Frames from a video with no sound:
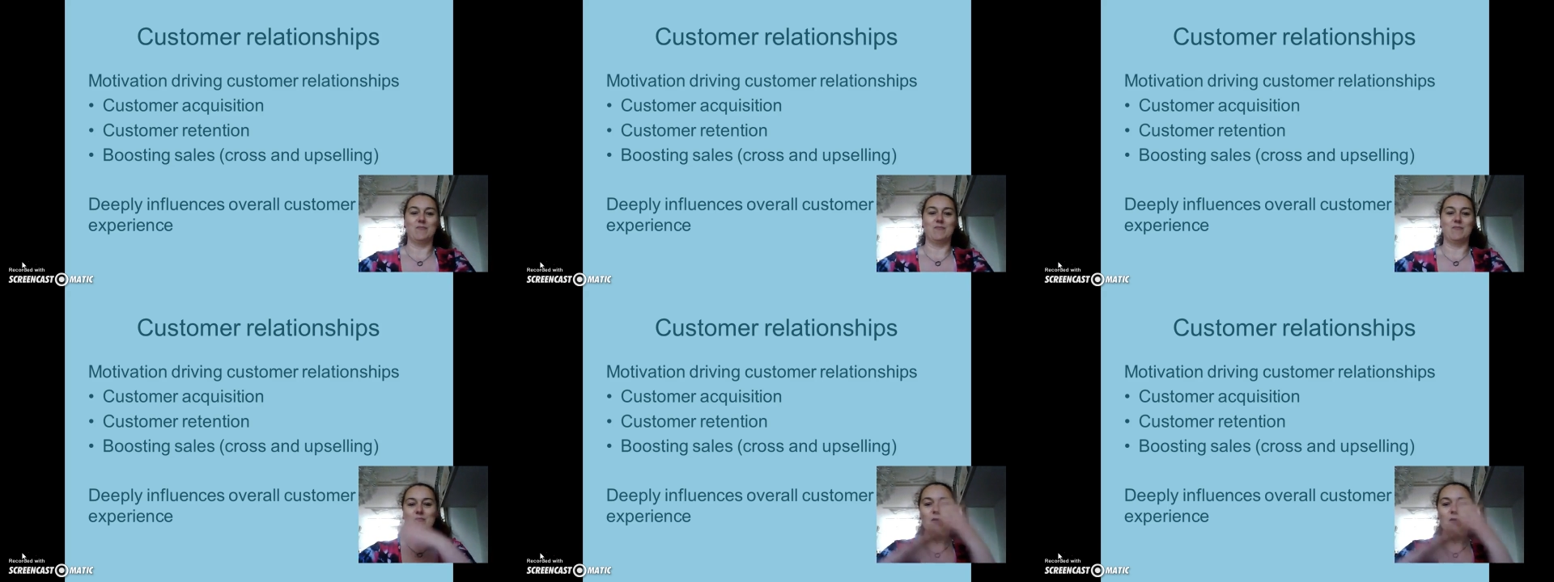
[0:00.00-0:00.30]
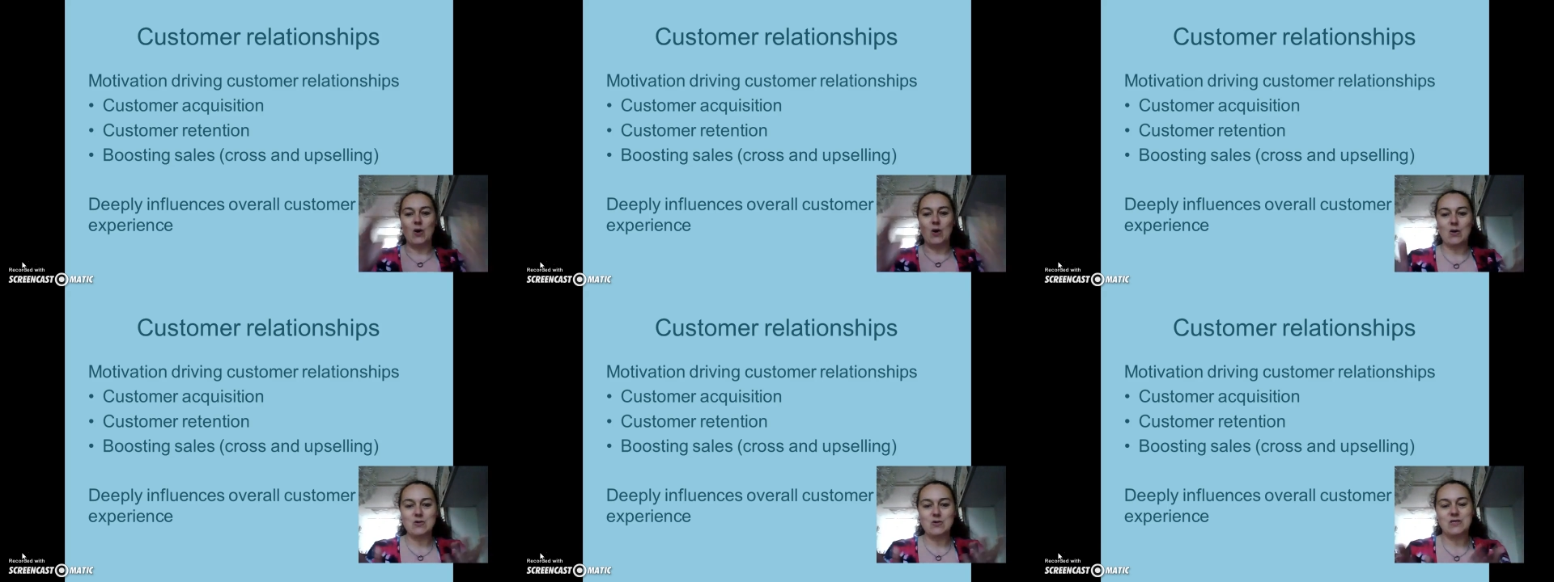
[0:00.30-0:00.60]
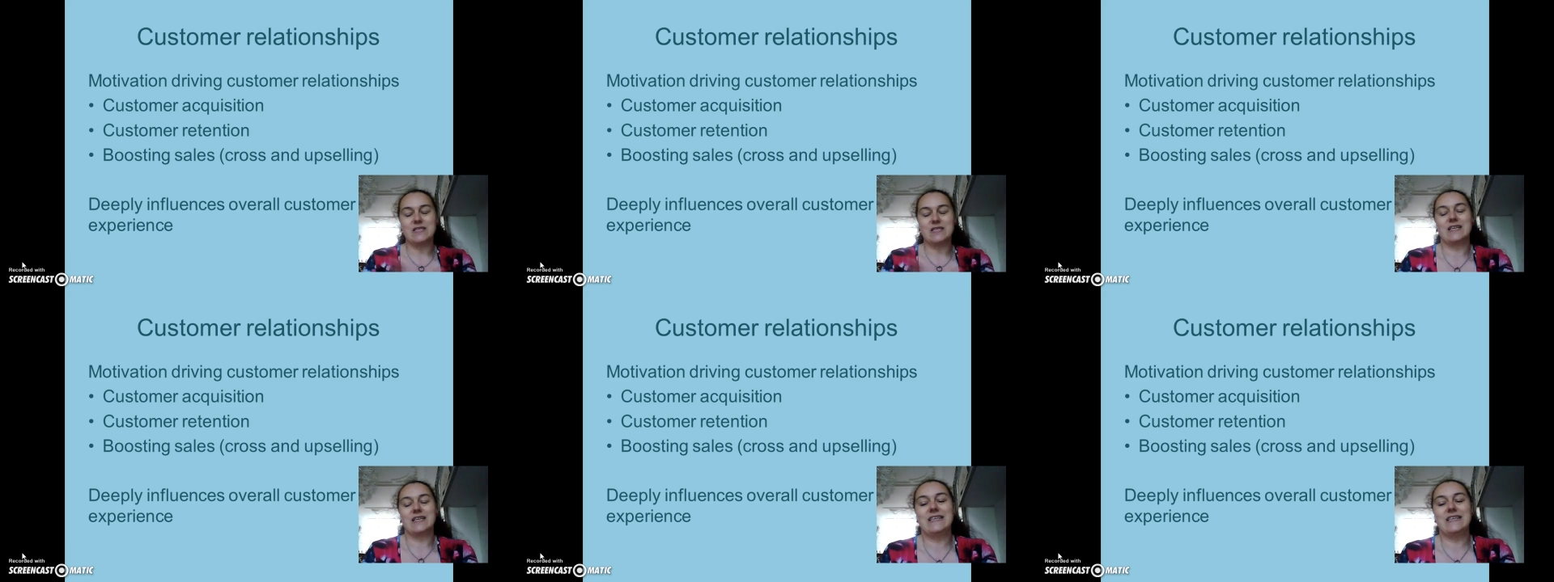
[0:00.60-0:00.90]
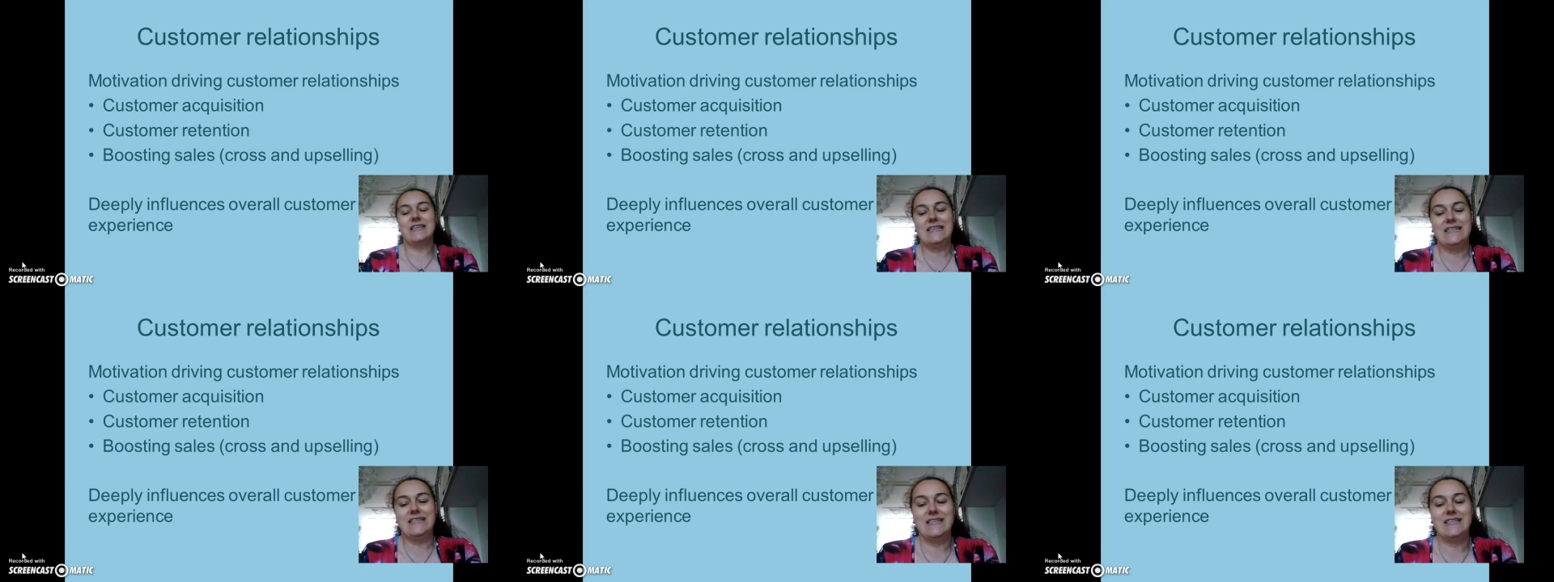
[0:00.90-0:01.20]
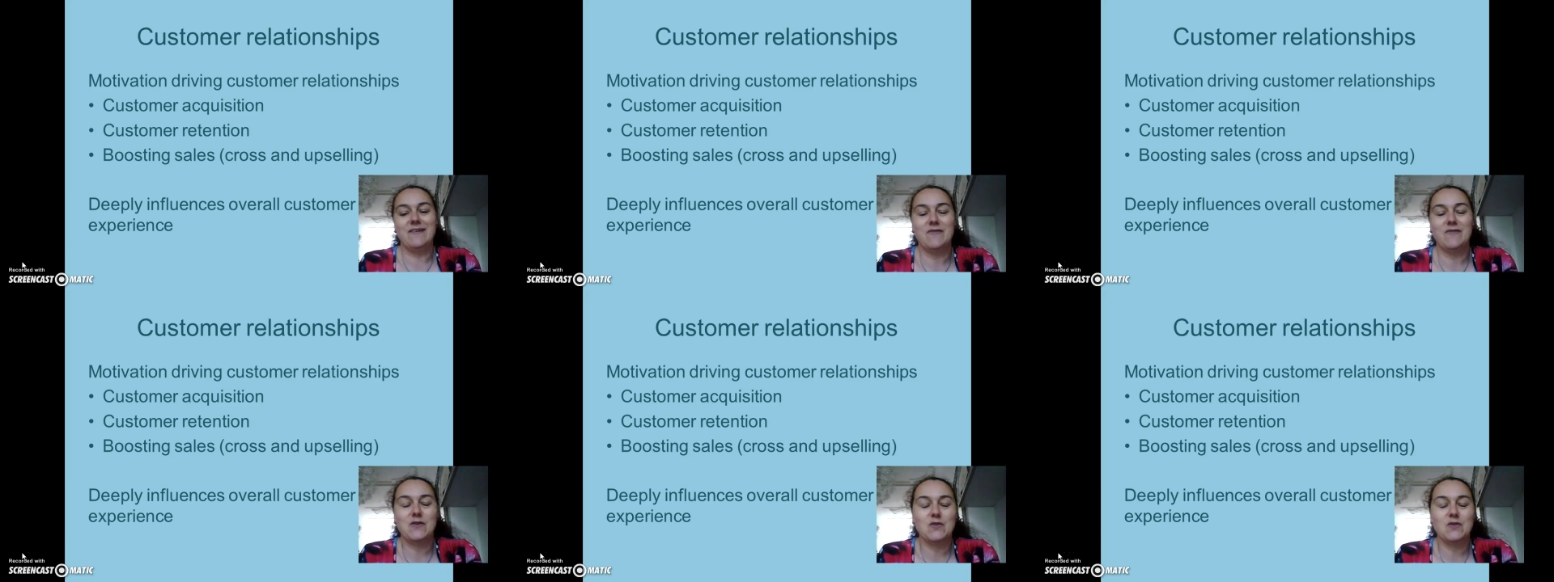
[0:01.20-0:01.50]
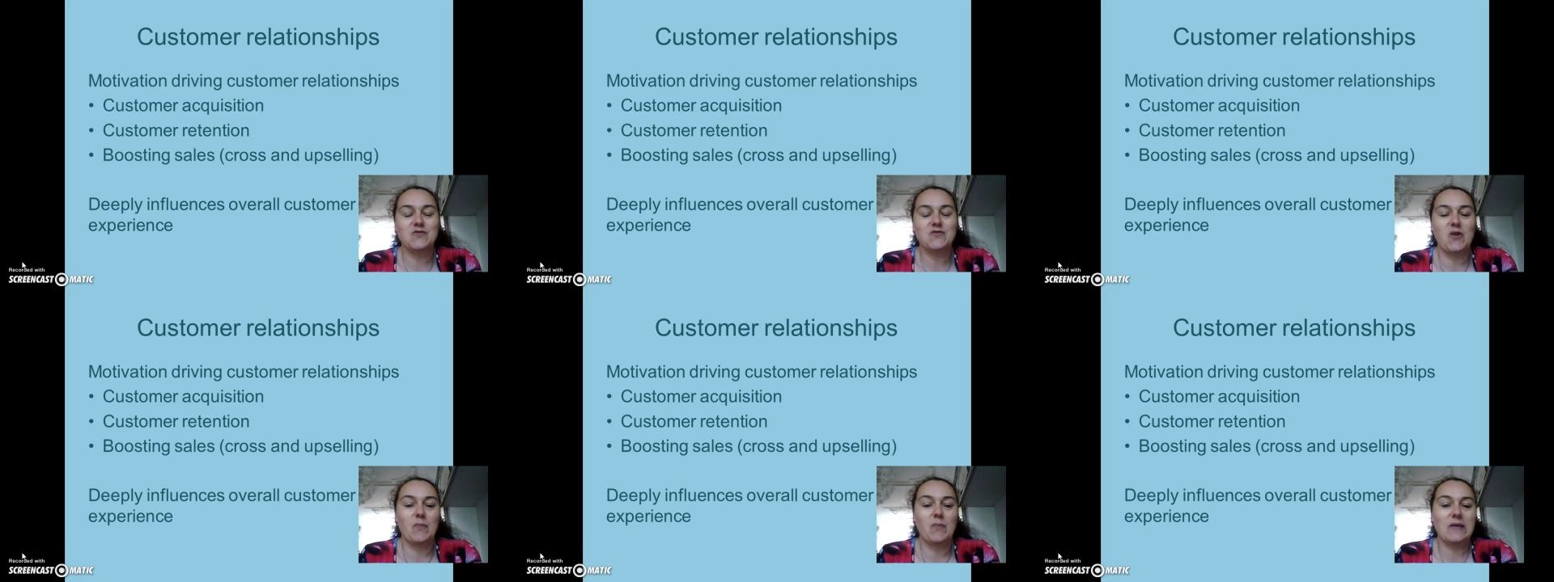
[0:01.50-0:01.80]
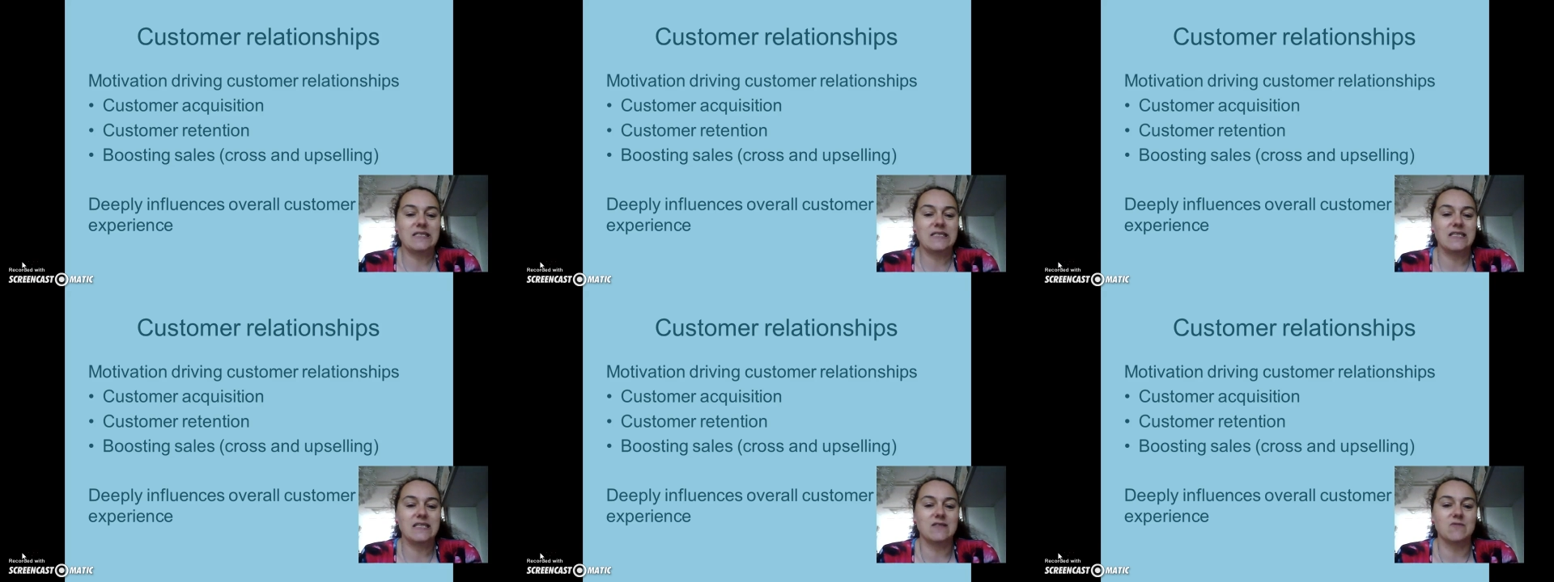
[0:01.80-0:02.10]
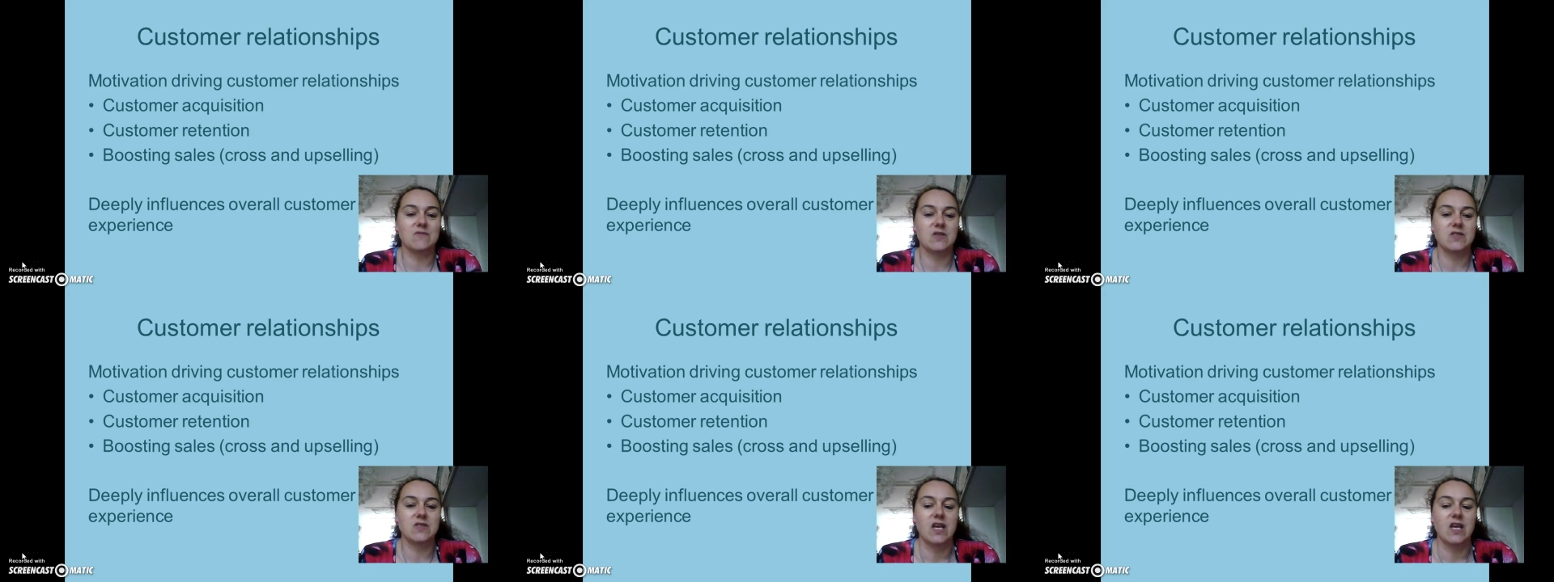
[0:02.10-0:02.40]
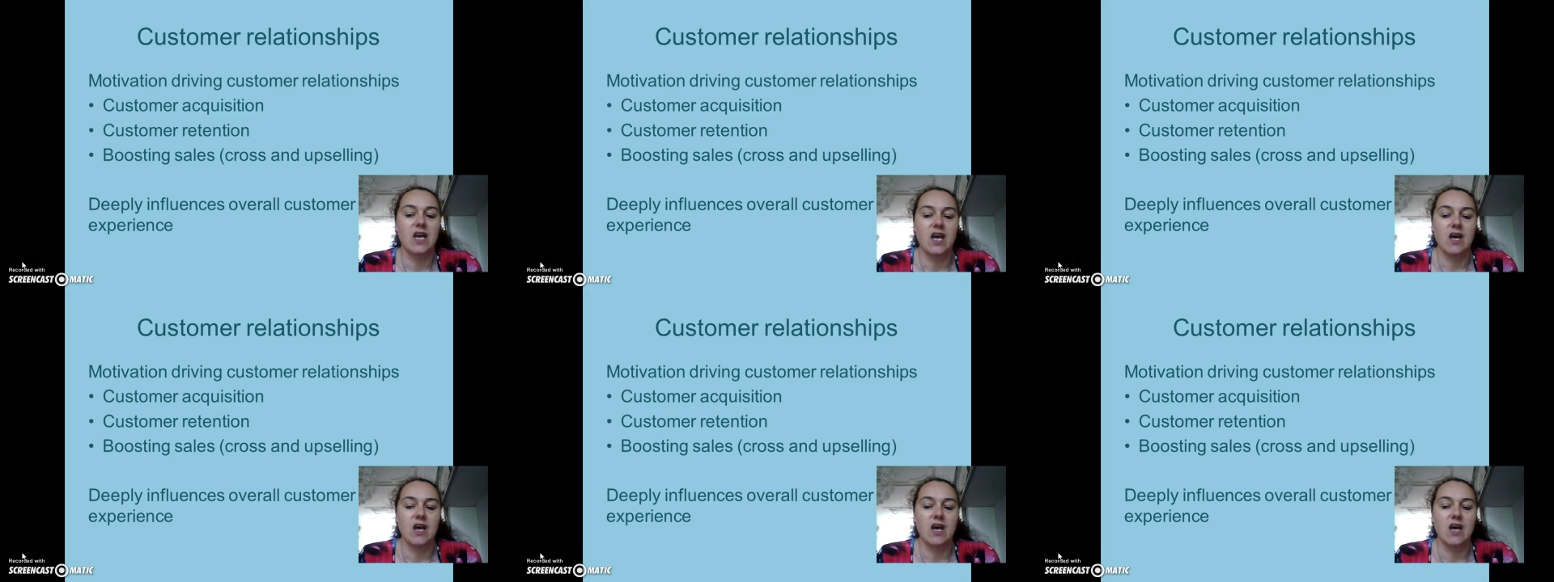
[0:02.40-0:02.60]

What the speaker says: most difficult topics in the world,